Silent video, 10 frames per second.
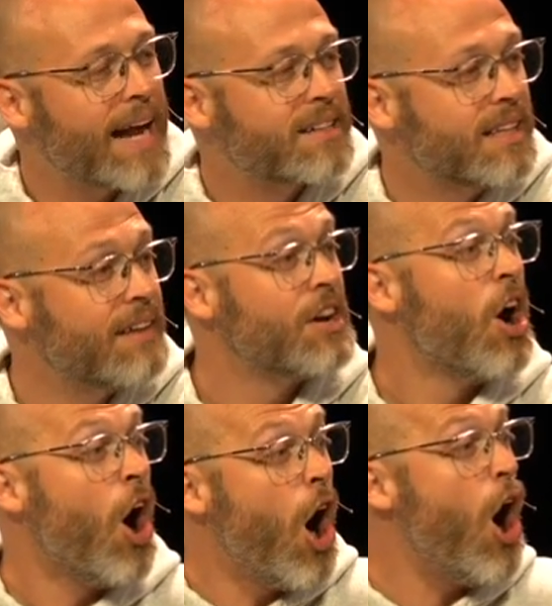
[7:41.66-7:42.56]
back to life.
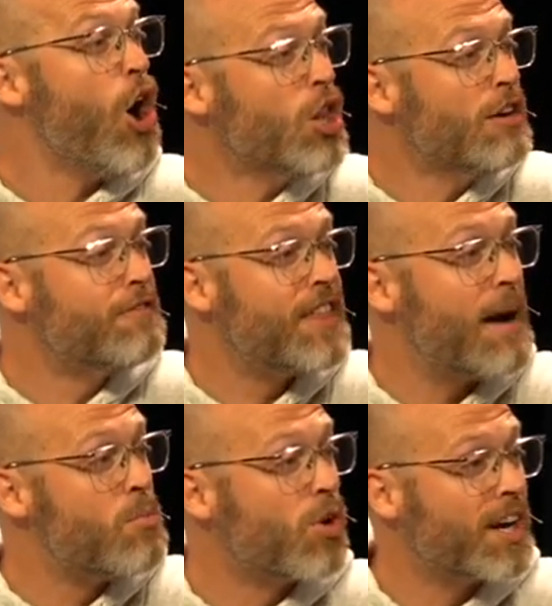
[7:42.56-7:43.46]
All of
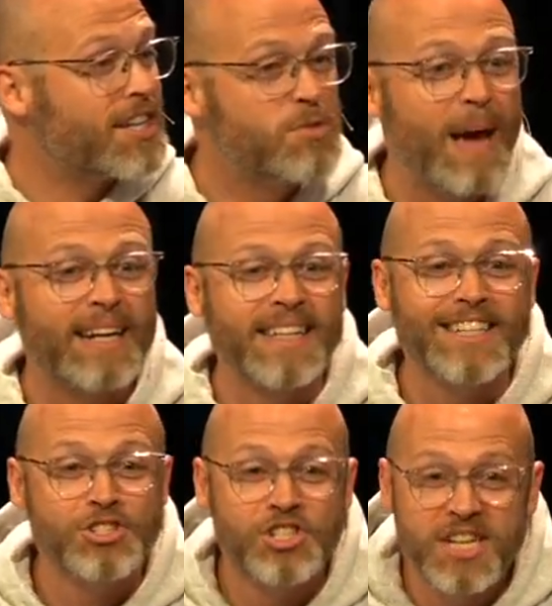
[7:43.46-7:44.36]
them were
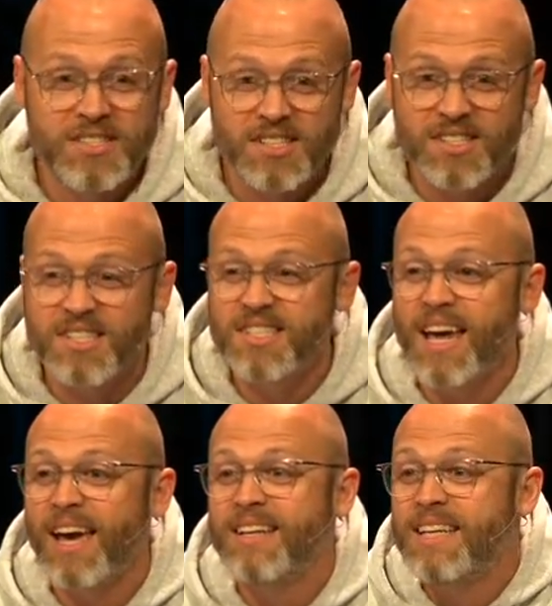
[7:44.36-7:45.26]
expecting Jesus to
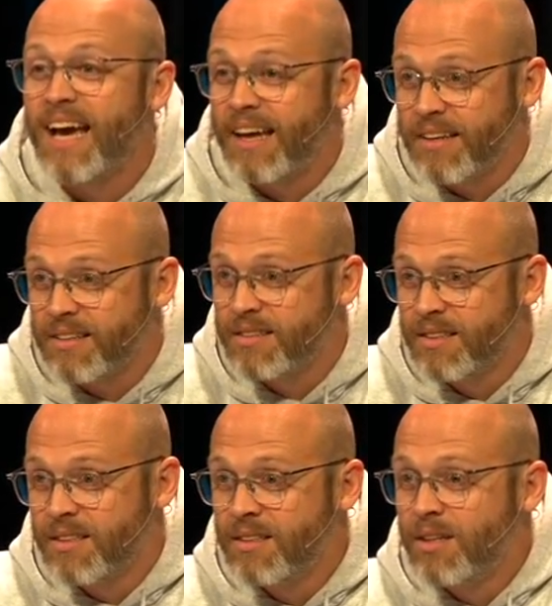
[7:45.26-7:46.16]
stay dead.
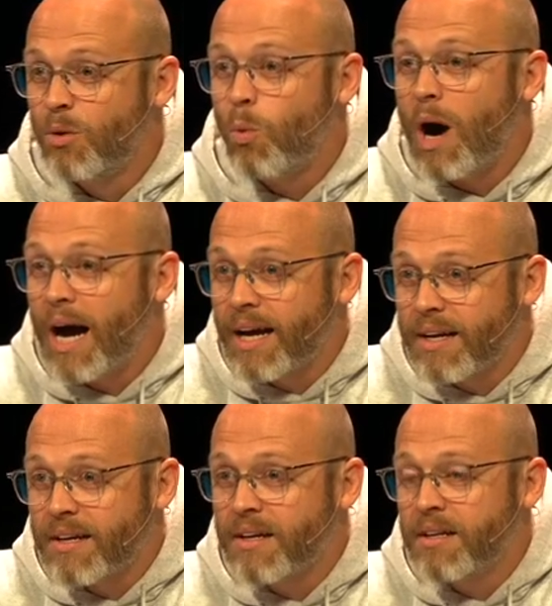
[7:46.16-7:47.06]

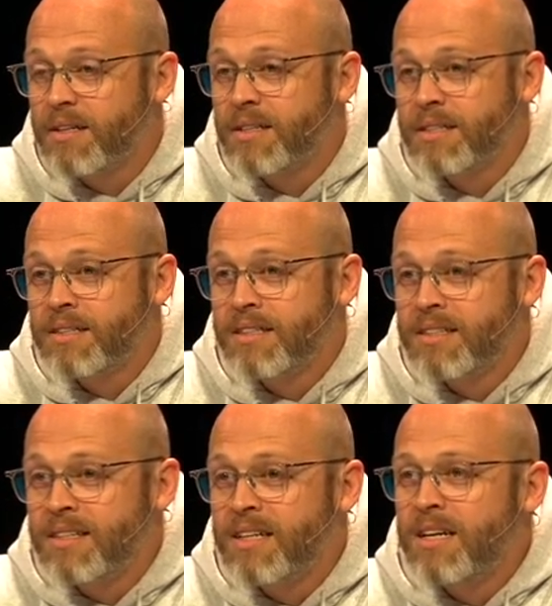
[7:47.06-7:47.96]
Why?
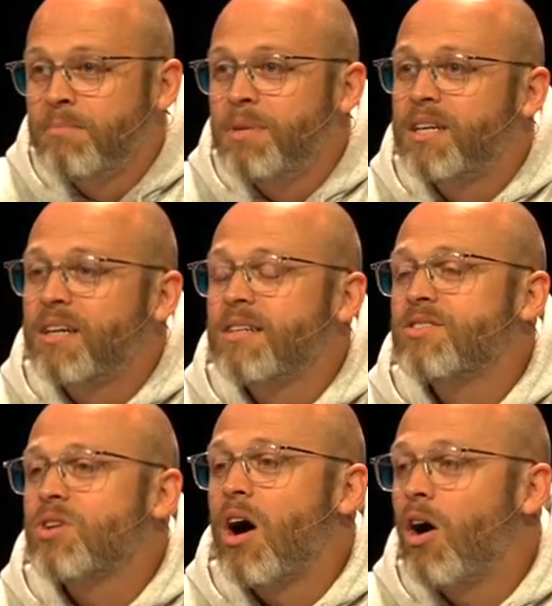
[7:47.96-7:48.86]

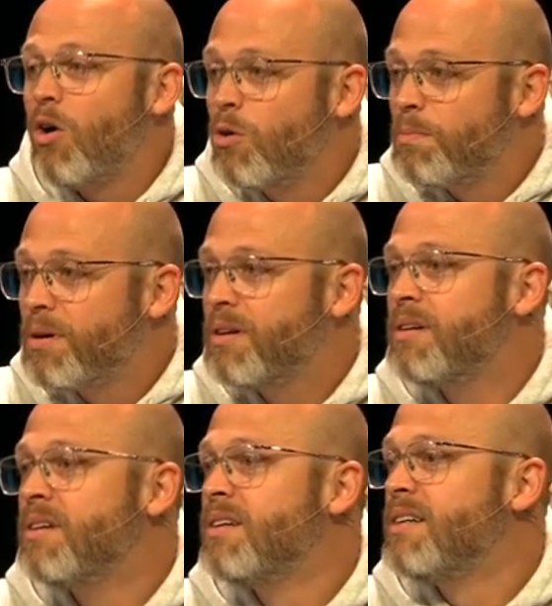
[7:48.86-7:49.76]
Because hope
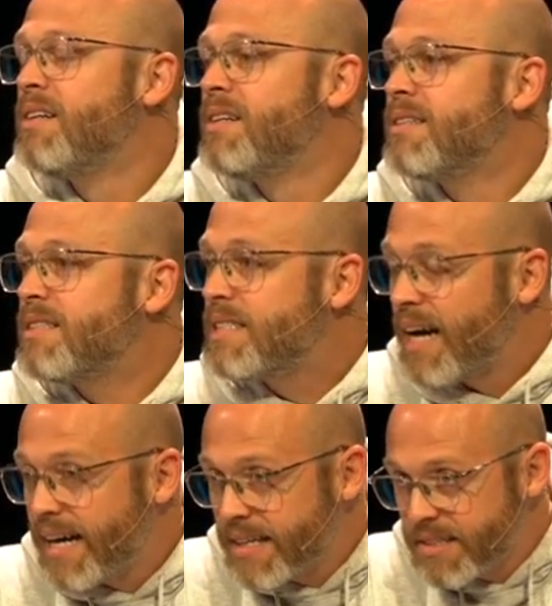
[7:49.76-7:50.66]

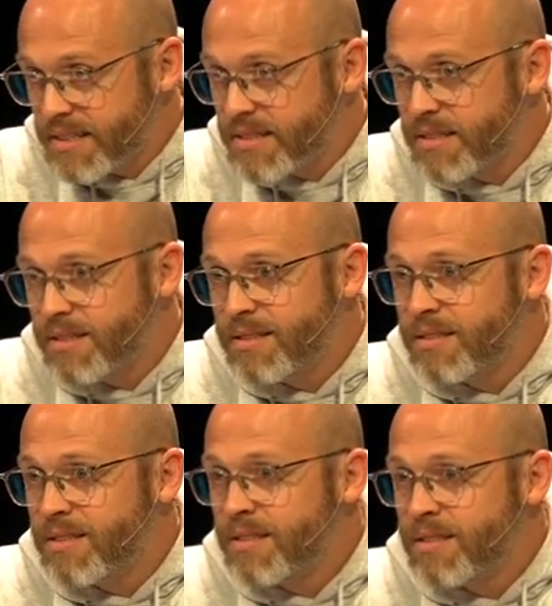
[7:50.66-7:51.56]
died
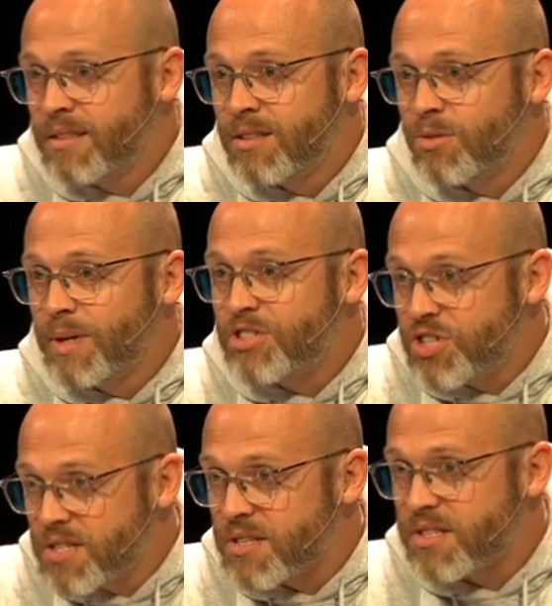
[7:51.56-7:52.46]
when
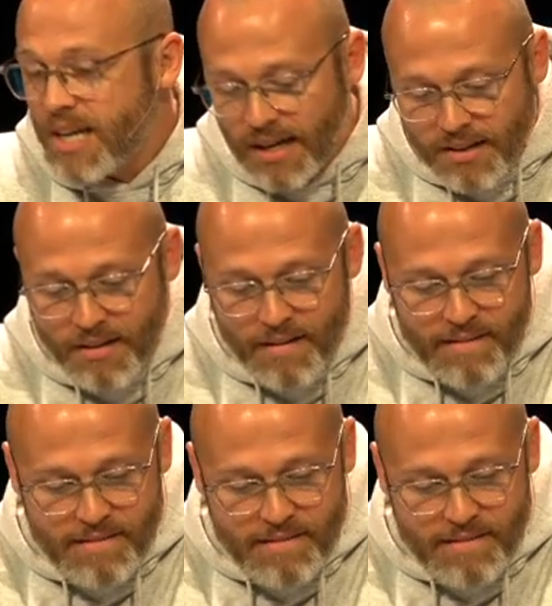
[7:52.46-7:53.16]
Jesus died.